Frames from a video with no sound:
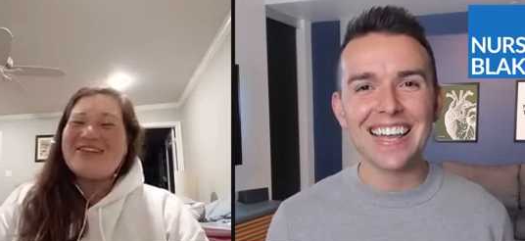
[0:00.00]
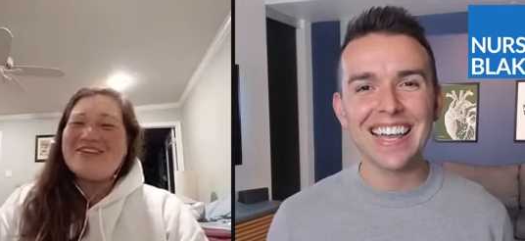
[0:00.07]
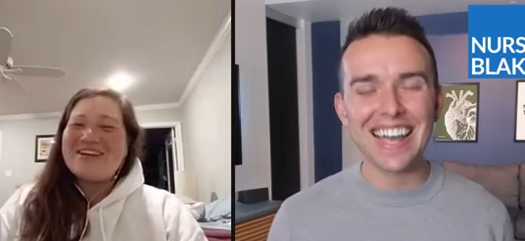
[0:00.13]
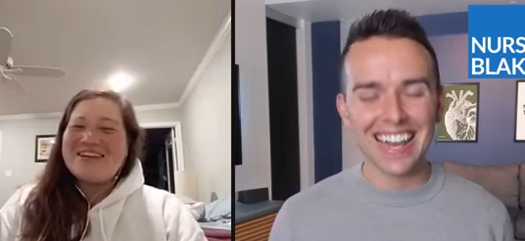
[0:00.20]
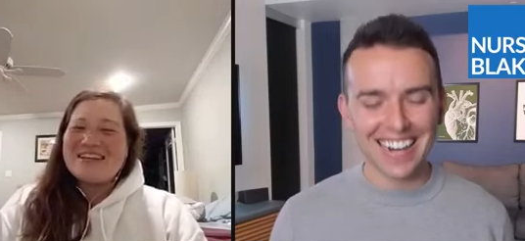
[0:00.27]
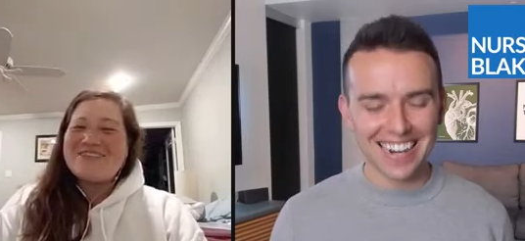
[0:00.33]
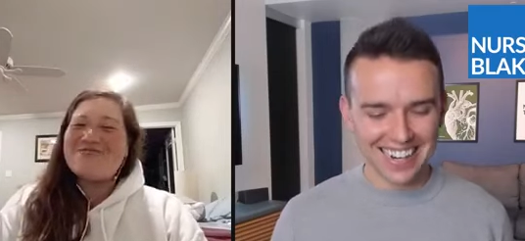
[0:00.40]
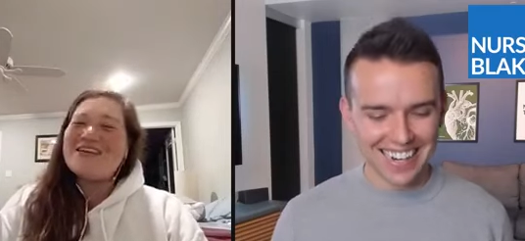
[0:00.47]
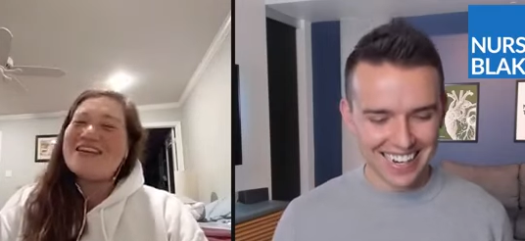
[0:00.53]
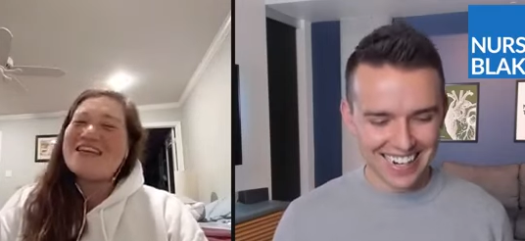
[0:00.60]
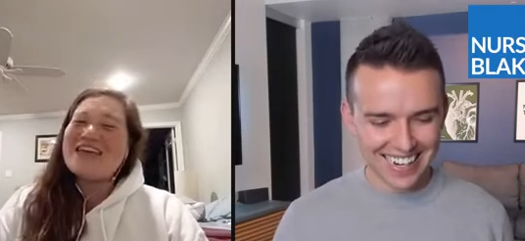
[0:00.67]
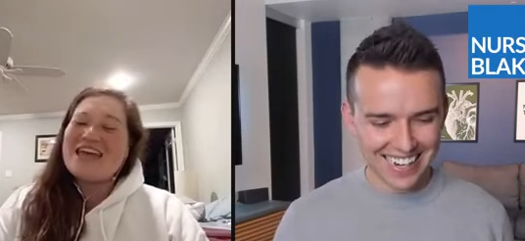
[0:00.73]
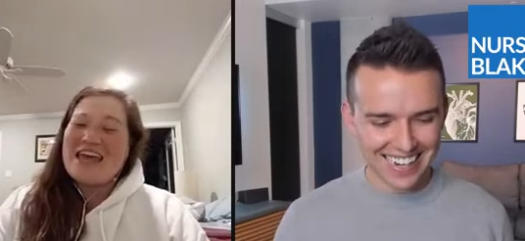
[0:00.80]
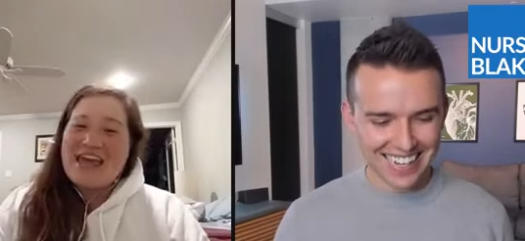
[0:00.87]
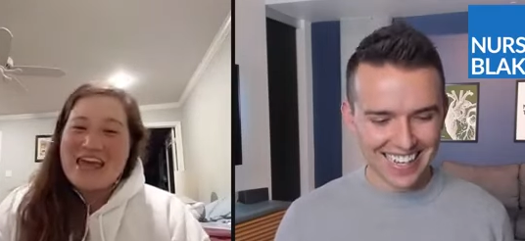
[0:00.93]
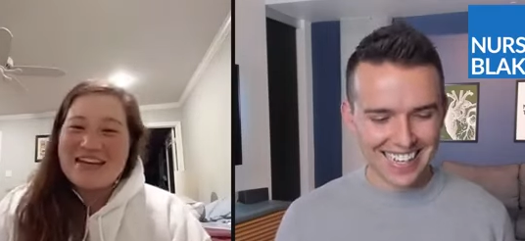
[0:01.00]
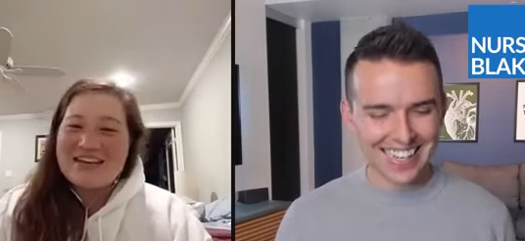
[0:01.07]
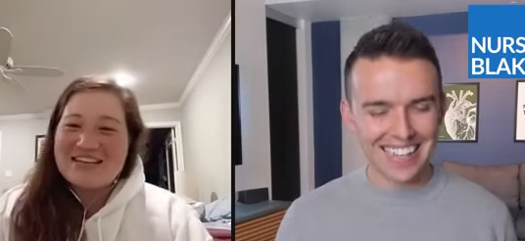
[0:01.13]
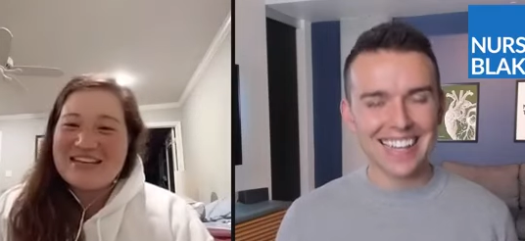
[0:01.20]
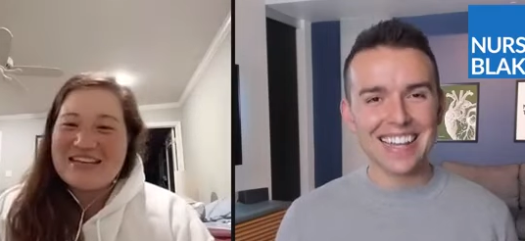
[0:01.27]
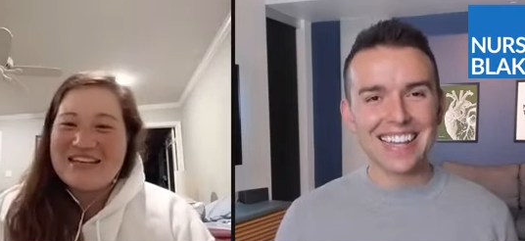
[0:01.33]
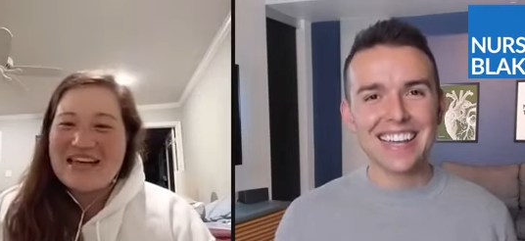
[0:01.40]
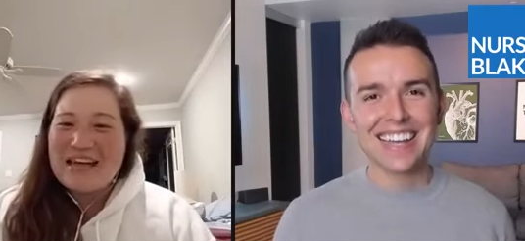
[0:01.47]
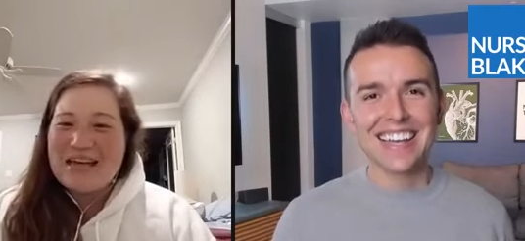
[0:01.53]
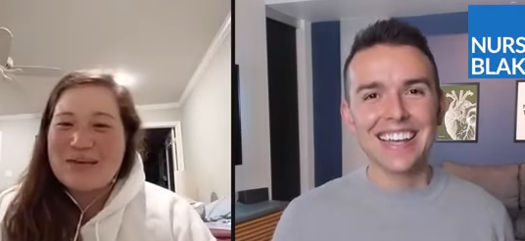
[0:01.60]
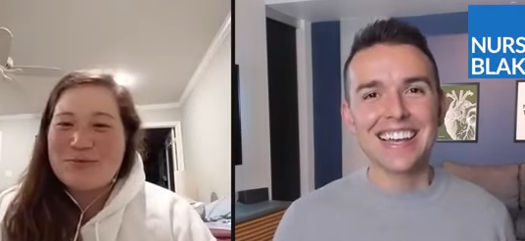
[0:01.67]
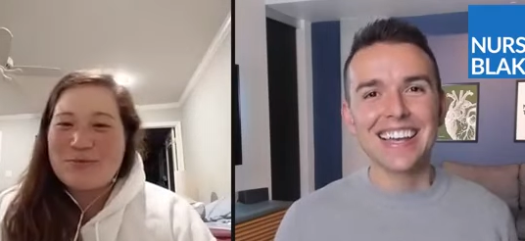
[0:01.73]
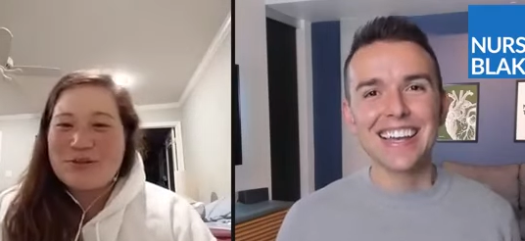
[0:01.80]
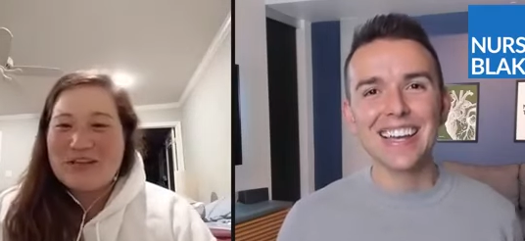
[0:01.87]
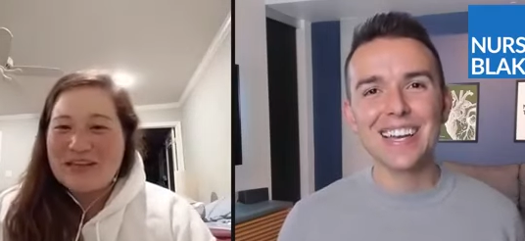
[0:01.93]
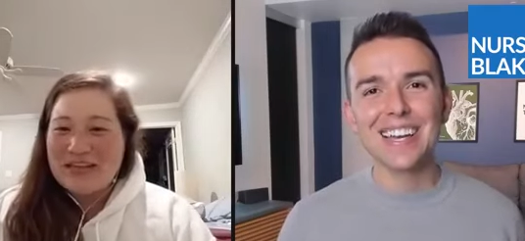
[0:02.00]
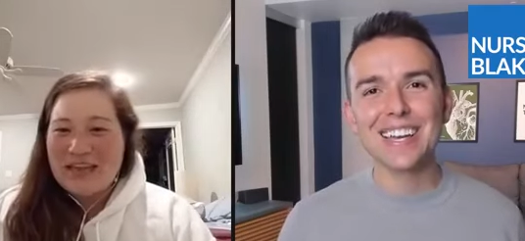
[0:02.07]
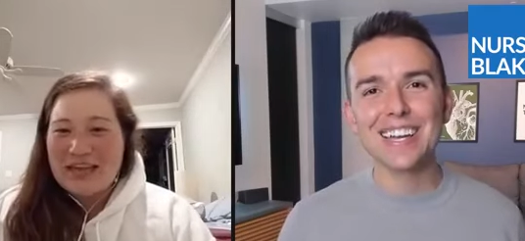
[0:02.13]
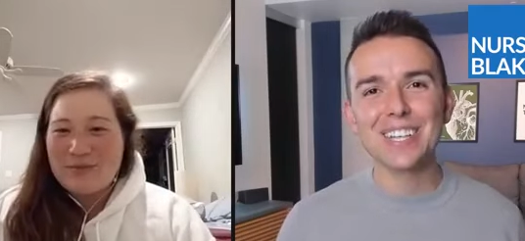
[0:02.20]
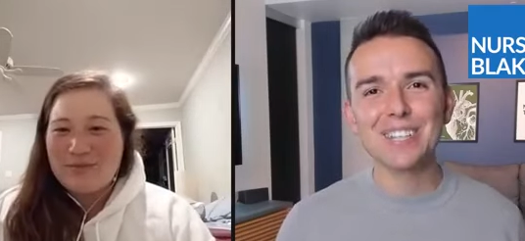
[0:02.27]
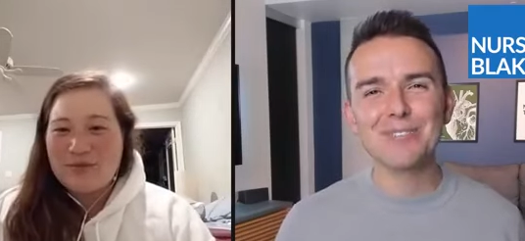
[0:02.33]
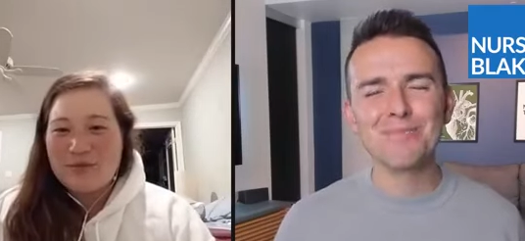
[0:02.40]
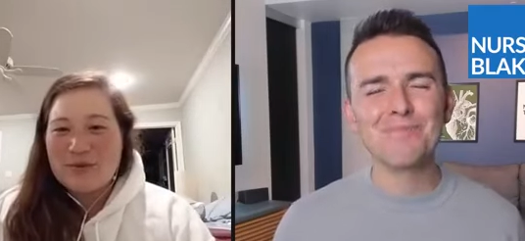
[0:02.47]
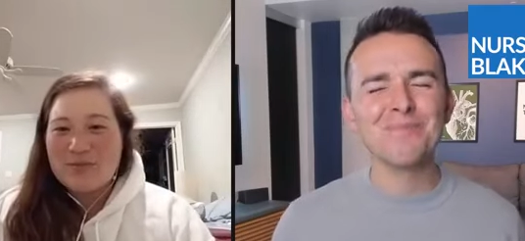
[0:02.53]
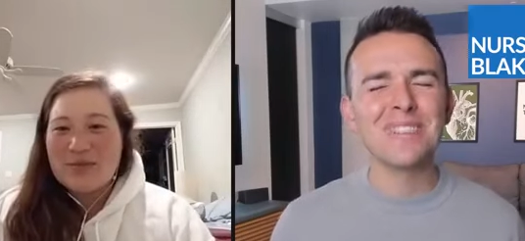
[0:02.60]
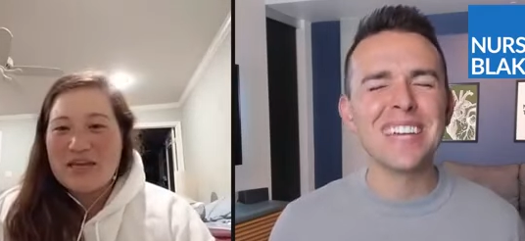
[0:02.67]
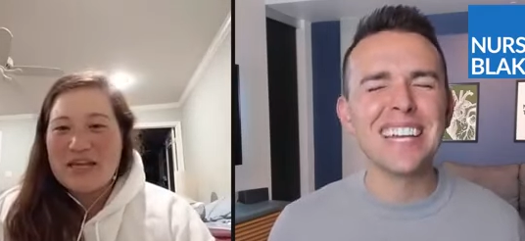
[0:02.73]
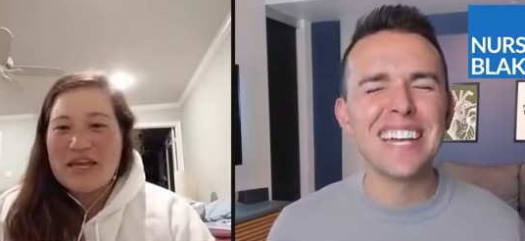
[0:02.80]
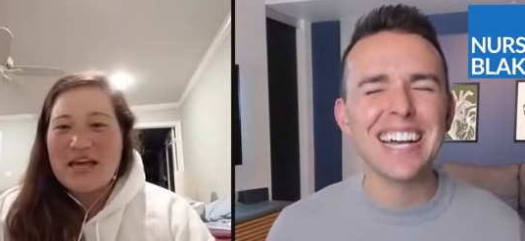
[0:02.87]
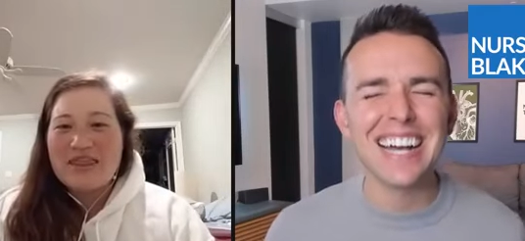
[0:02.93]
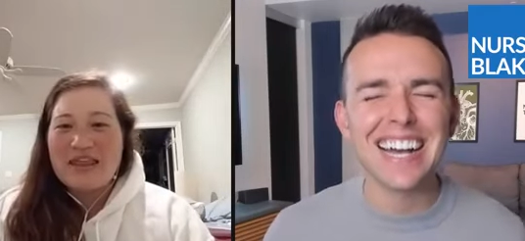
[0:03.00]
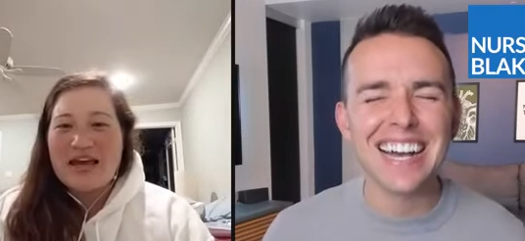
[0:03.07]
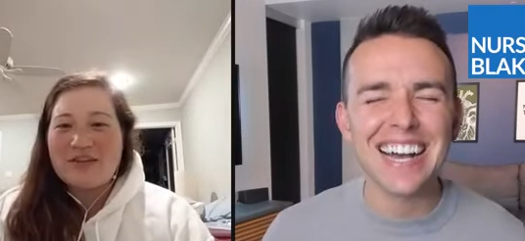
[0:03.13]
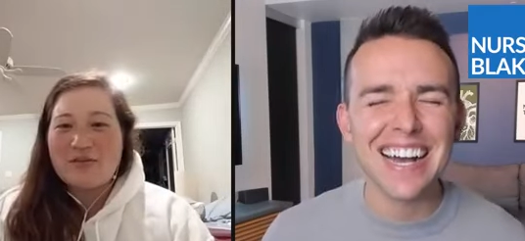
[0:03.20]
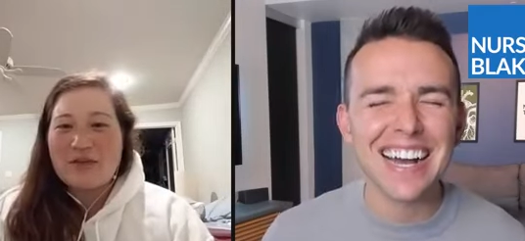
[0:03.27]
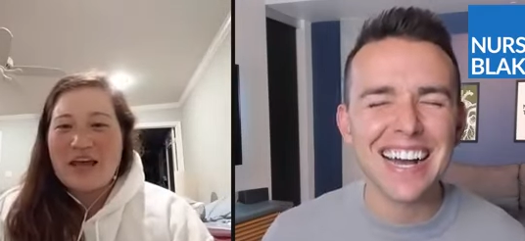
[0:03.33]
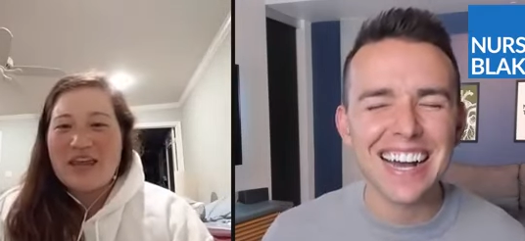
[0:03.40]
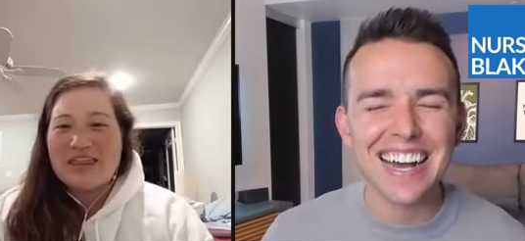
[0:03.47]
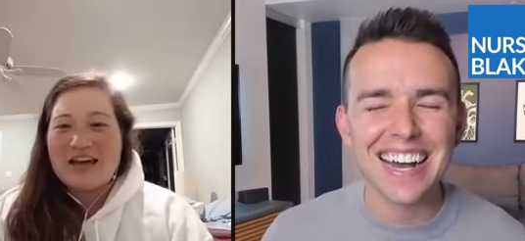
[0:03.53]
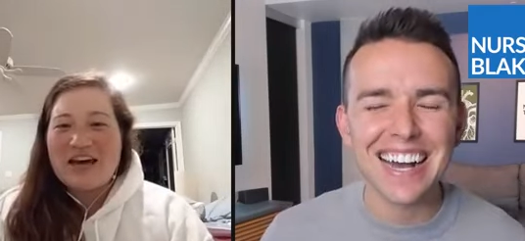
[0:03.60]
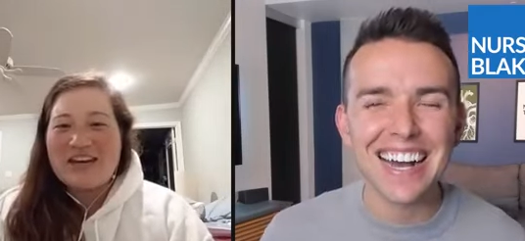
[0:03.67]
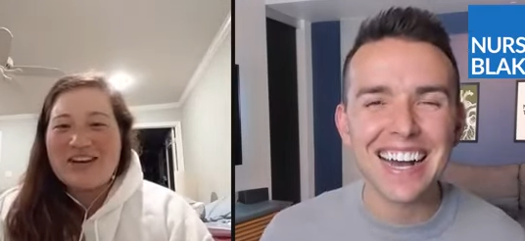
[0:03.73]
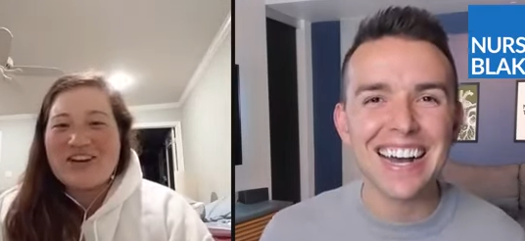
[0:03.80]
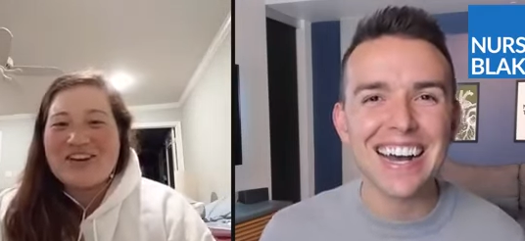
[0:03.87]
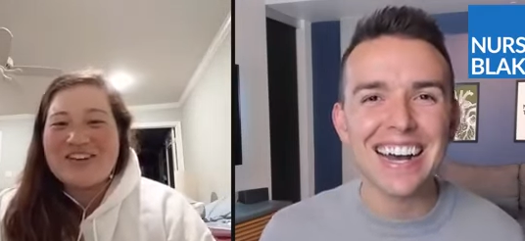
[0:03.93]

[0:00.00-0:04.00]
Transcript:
Speaker 1: they yes. would give me candy and play games with me, and that's what I thought